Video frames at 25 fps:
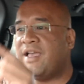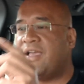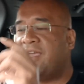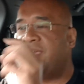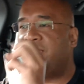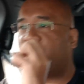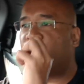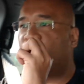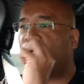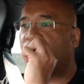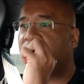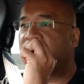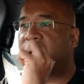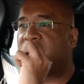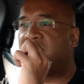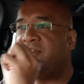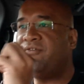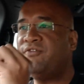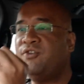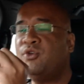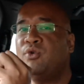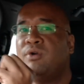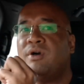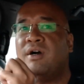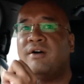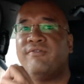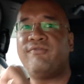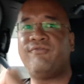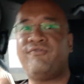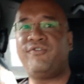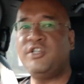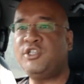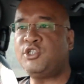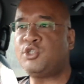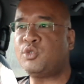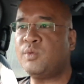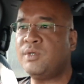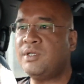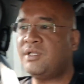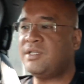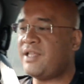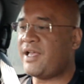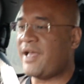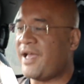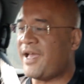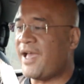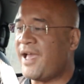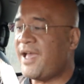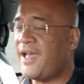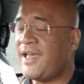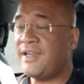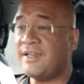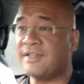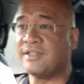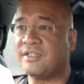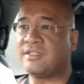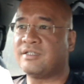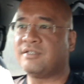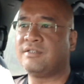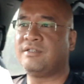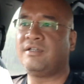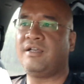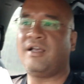it will give you a visual and